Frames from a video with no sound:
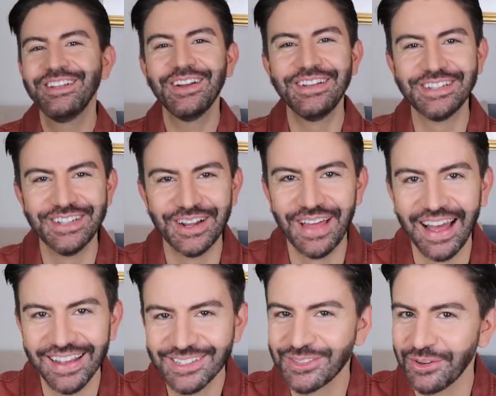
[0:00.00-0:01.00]
you don't need to know
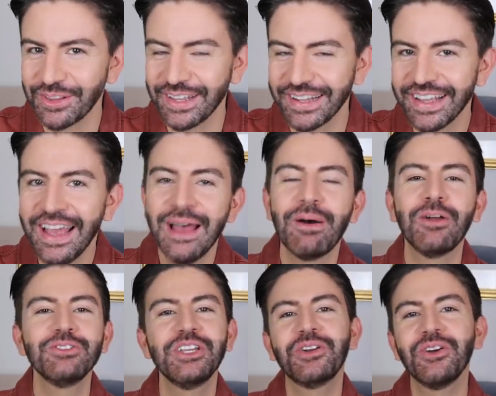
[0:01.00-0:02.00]
that sort of thing. But I
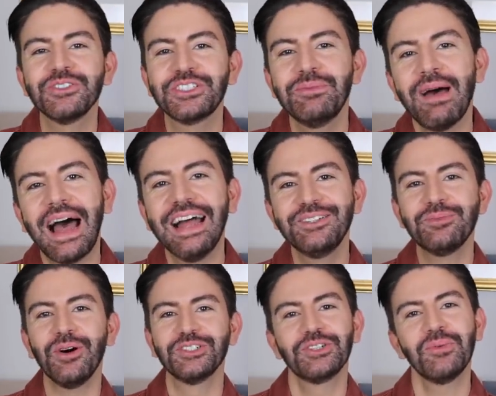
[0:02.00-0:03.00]
also got some hand
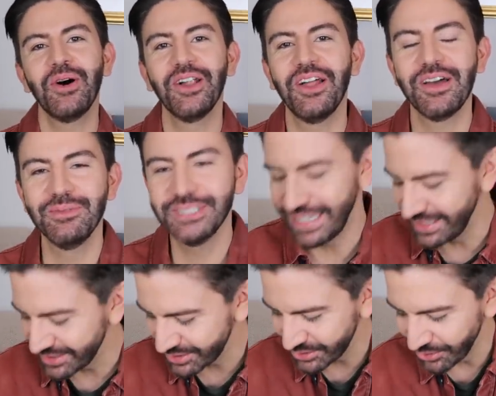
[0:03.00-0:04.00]
wash while I was
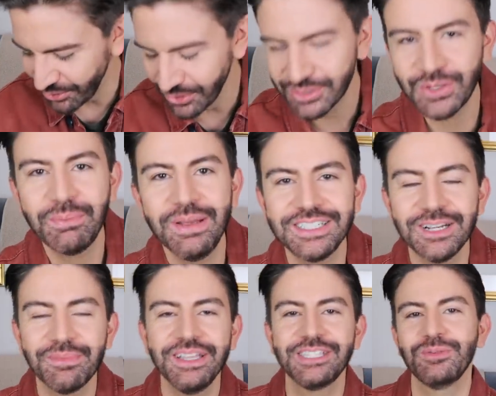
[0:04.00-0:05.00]
in store. So I picked
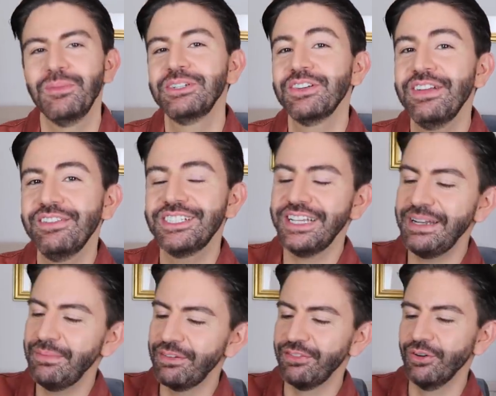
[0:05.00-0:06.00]
up this one, which I've never
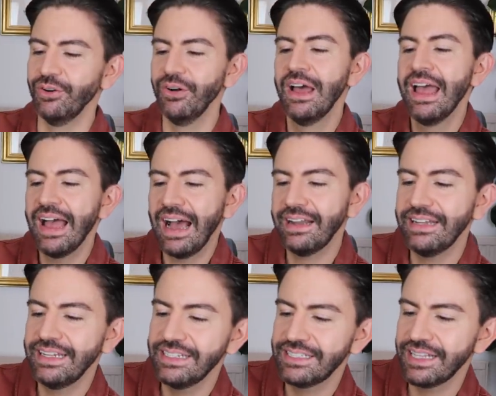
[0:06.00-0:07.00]
seen before, and
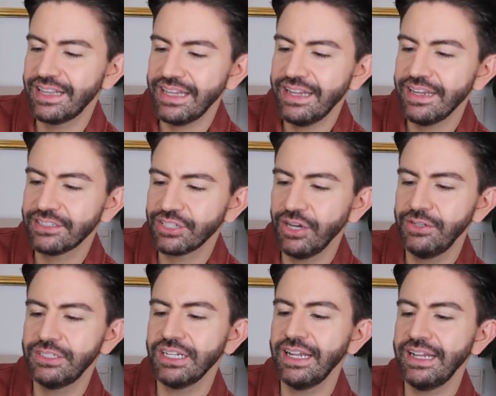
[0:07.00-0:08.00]
it is the
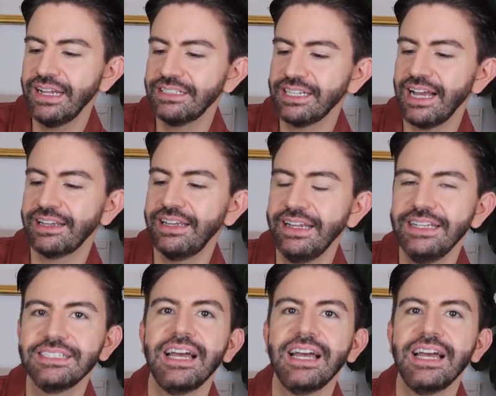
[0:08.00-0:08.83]
Totally Tangy